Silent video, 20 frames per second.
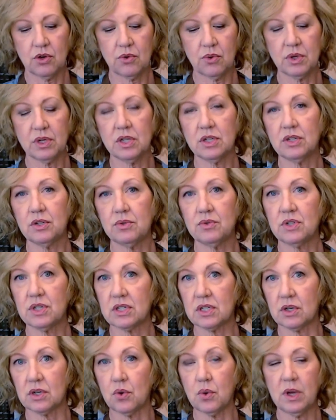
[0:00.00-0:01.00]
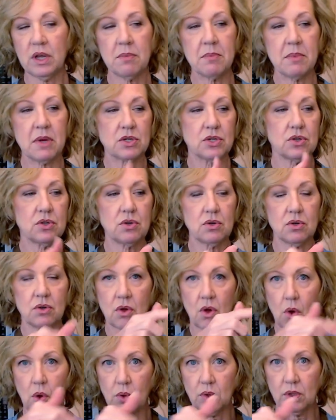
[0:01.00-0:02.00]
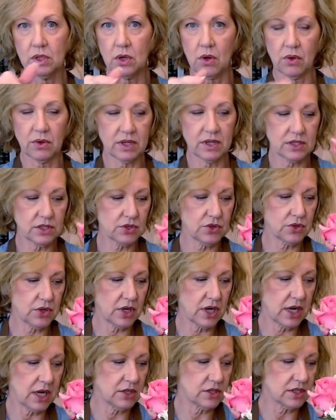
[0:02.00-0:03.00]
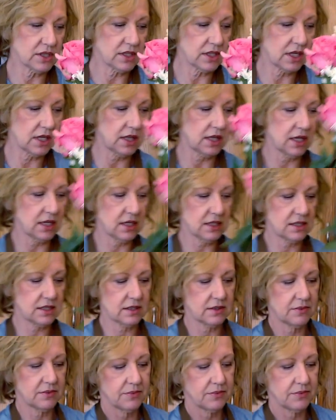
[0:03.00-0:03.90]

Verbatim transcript: going to do just a quick measure, holding all this in your hand just like this.